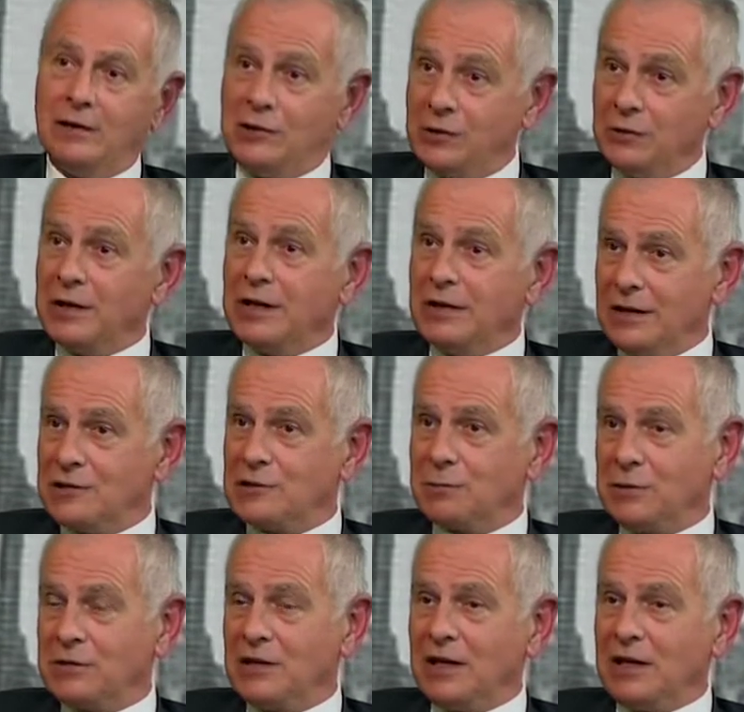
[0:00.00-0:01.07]
during this
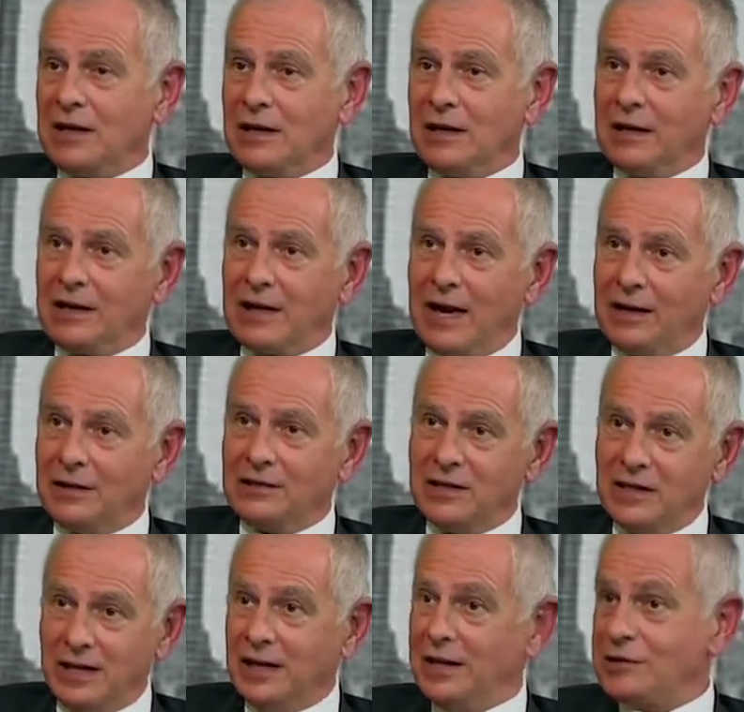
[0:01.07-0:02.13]
particular calendar
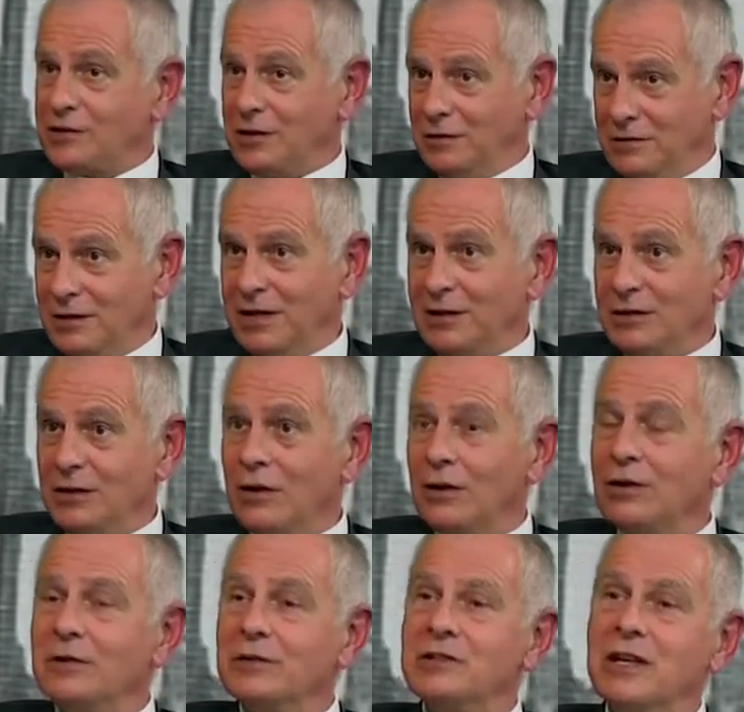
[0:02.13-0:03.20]
year, so not
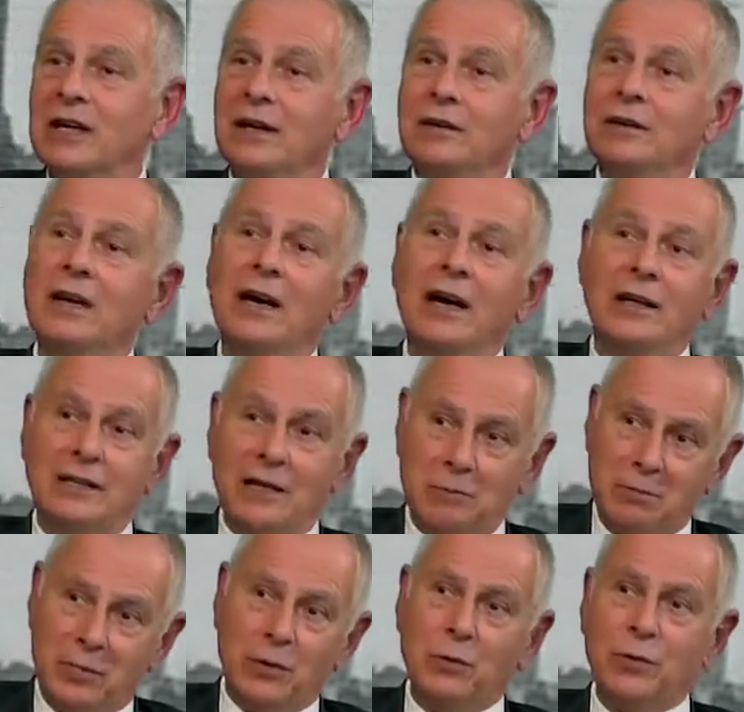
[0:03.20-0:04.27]
long to go, and
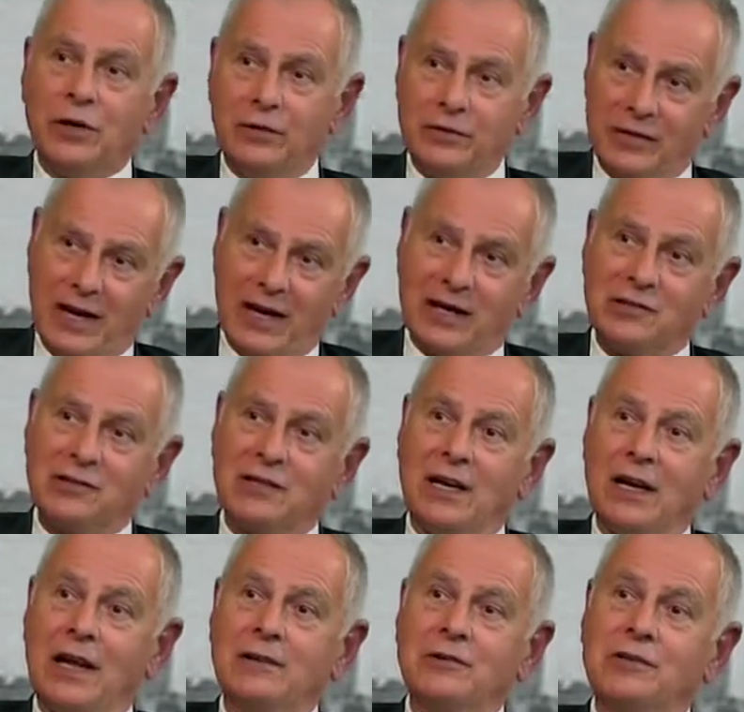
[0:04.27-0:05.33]
then build on that and
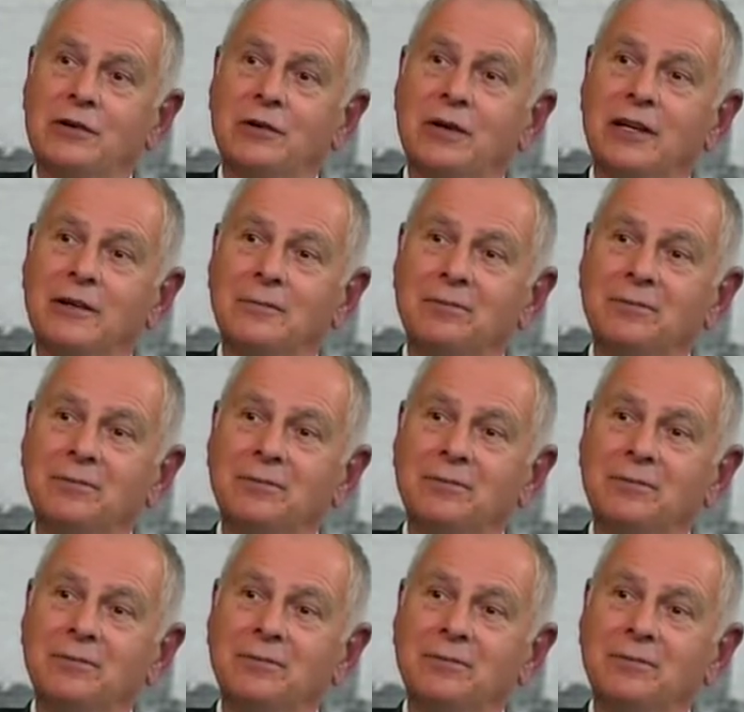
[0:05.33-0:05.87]
add to it.